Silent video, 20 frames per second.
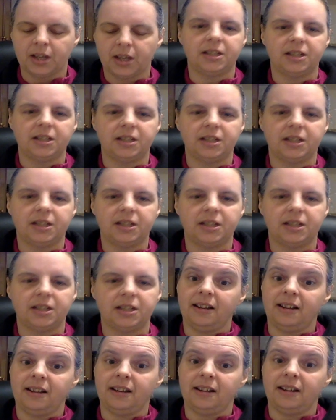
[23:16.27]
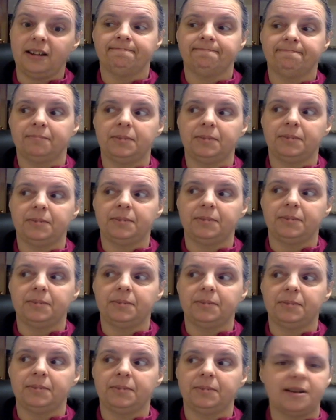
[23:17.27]
Did they, you
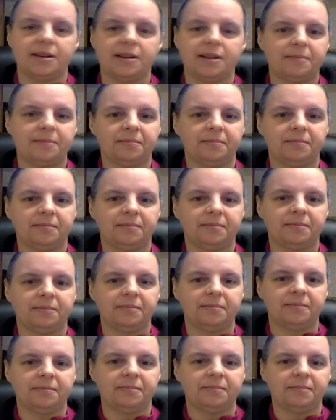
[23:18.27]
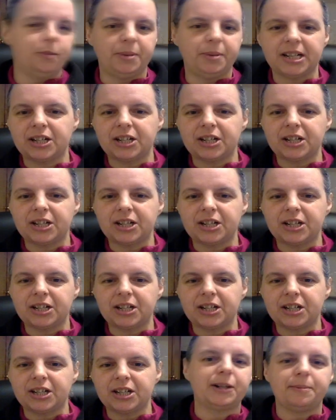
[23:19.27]
know, show you pictures
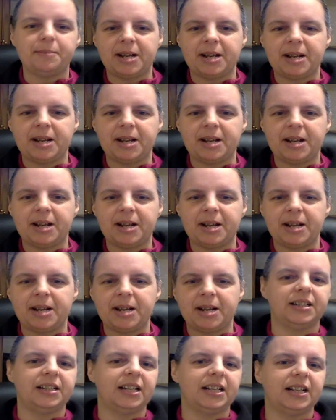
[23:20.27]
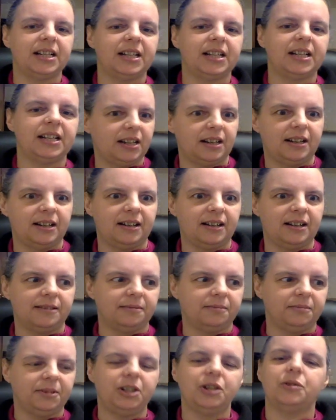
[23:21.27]
of their mansion? Did they,
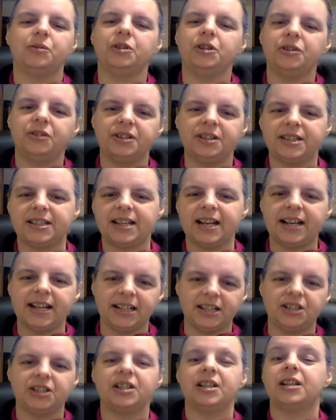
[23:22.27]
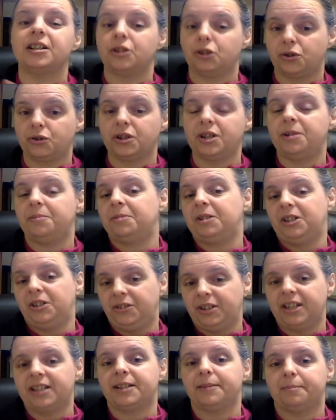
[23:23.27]
you know, you could take it to the extreme and
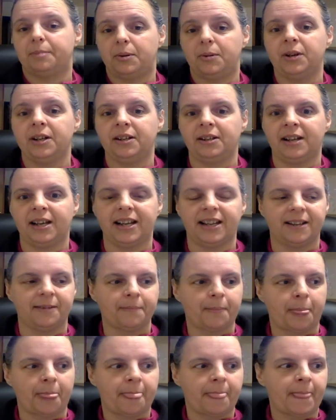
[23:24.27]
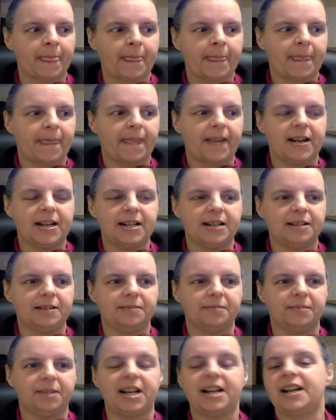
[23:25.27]
you get the point. Like,
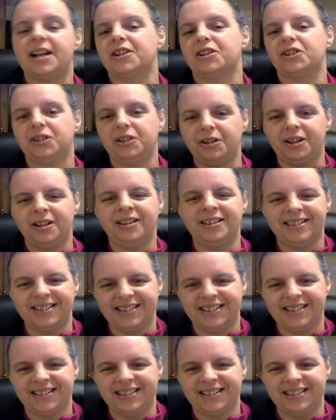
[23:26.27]
I actually,